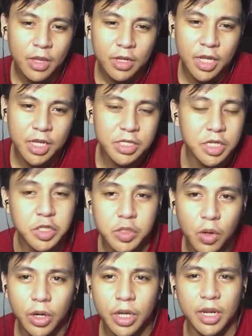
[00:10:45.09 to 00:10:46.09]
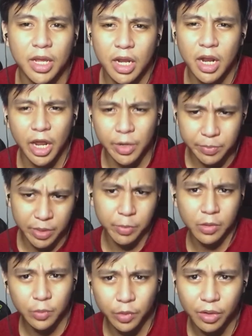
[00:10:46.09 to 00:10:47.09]
this is a story that a lot of
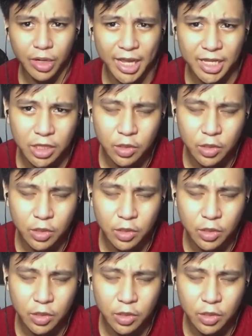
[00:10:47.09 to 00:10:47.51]
people will relate